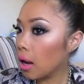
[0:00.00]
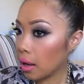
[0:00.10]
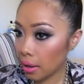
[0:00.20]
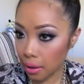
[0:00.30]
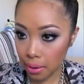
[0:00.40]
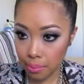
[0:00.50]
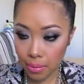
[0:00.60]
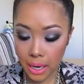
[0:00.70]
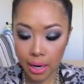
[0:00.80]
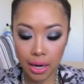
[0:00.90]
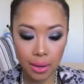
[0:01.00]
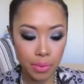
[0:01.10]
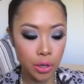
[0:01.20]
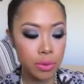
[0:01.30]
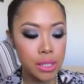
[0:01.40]
I am
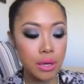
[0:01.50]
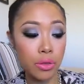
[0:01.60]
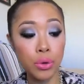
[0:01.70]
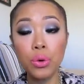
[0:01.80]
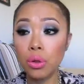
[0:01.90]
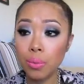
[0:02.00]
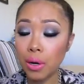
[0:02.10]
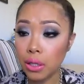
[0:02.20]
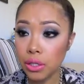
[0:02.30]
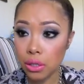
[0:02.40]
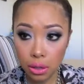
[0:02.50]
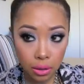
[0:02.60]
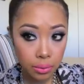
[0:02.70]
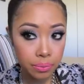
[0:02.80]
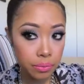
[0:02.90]
using the Hoola bronzer
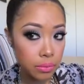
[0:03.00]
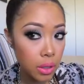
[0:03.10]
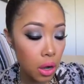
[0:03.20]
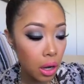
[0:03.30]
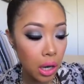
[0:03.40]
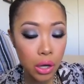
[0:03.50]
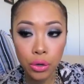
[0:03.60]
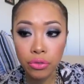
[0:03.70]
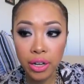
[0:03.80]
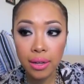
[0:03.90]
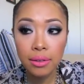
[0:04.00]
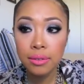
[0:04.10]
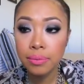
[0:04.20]
all over.